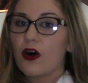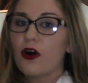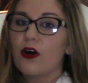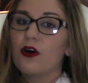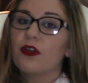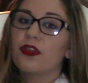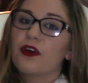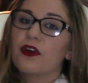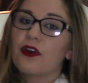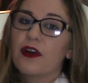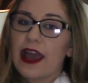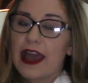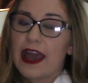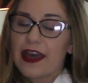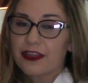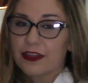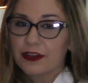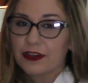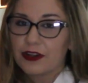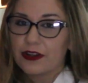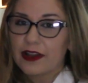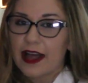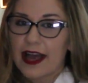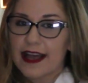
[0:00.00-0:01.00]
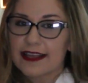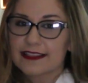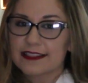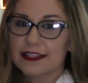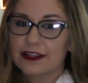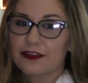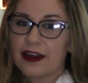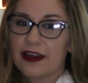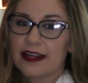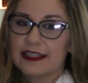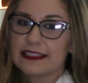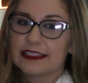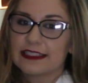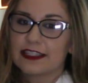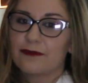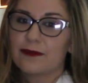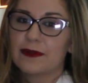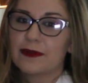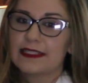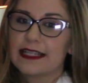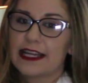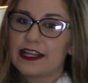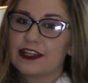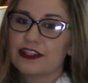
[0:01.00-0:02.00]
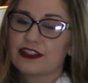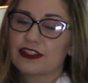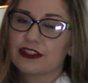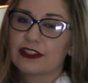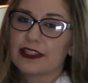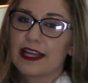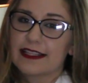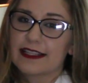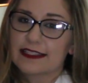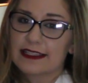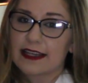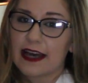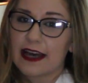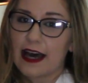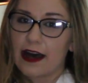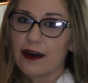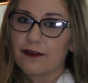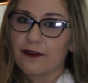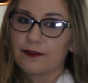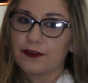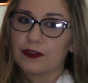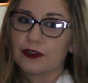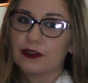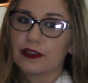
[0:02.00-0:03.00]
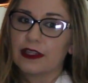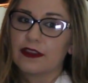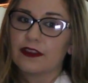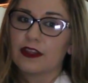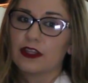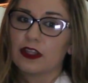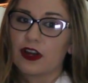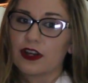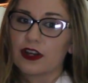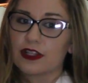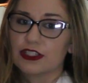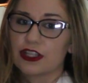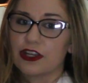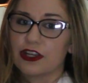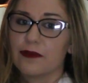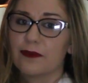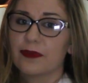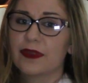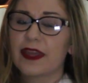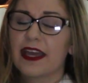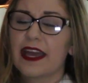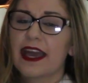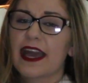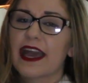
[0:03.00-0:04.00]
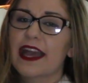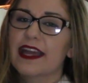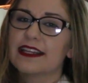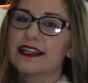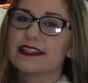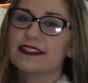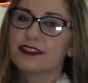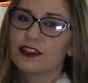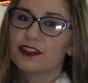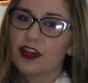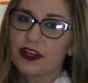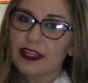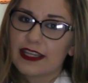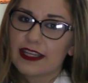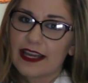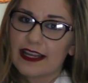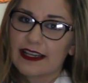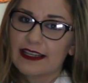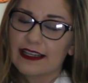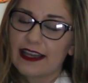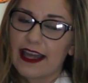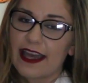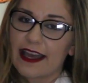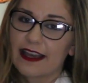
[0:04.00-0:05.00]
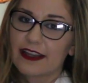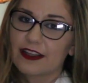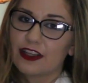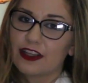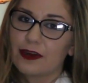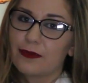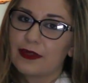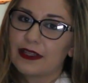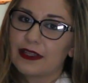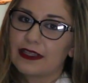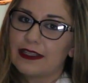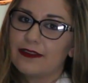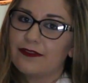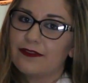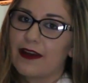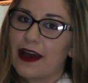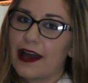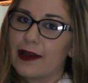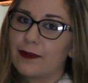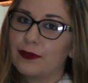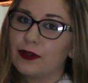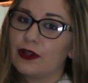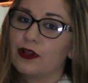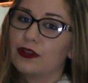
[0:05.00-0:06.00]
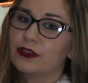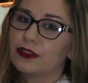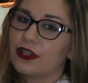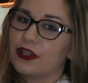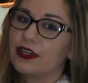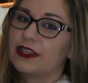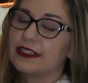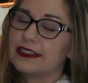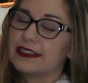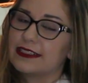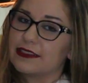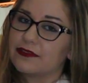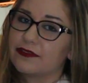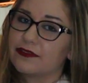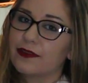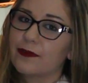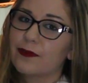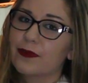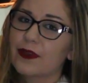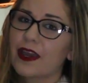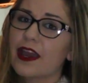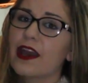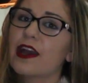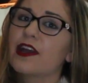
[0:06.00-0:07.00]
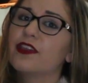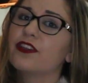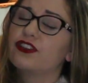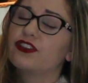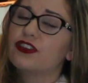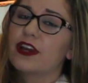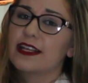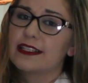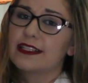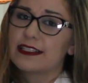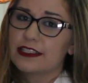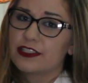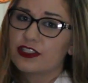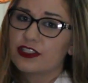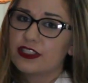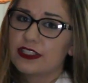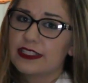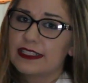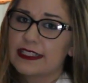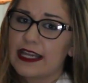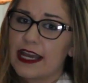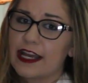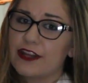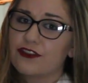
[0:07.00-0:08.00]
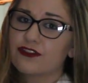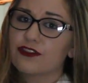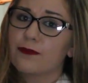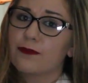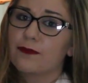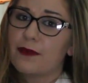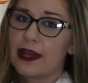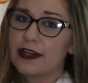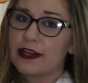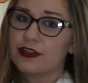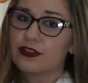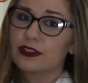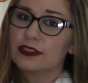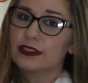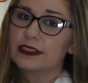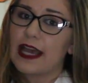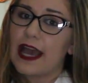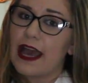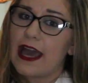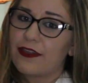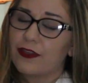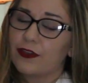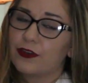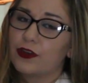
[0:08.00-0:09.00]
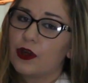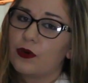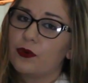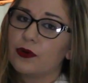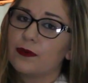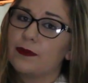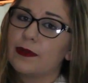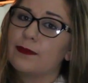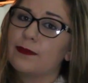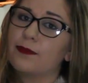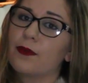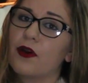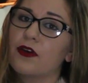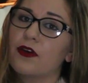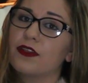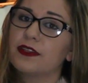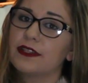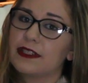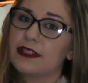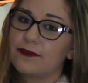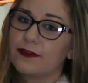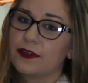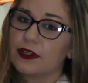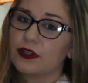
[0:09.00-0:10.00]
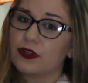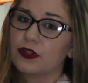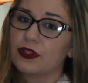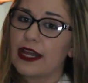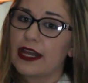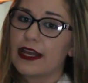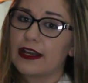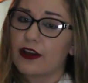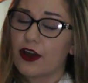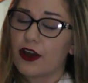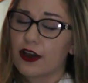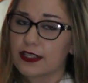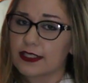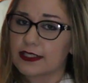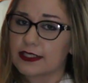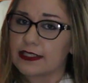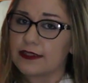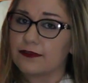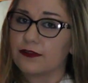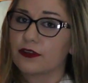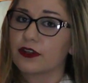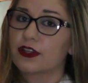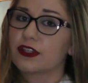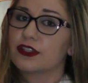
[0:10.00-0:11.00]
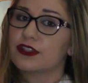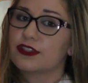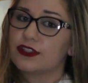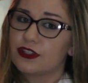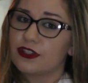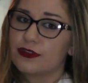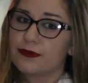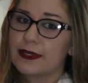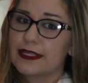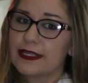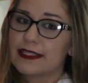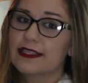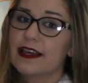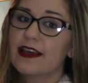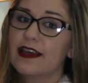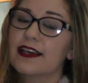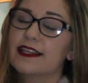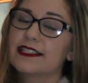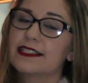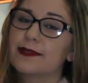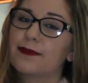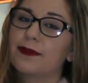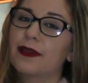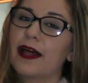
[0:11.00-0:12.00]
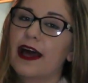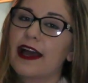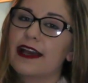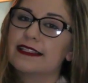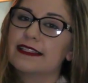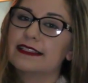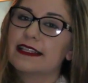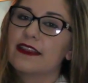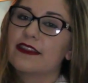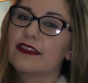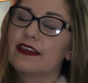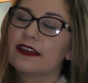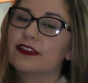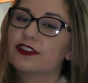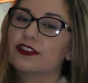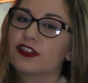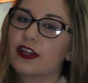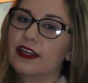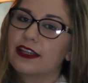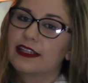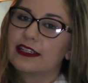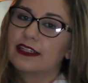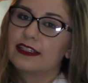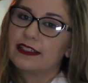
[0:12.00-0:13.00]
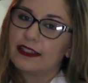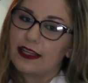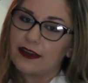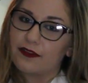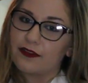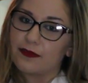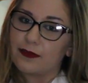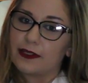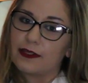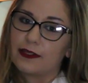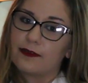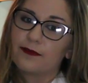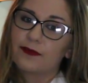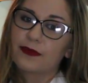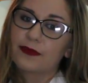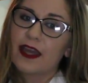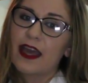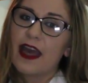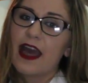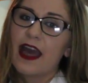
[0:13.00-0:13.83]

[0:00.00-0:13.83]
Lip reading: Although ethanol has a great deal of potential as a car fuel in the long term, it is not yet an economically viable alternative. The transition stage from petrol to ethanol would be both difficult and costly for consumers, suppliers and the Australian government.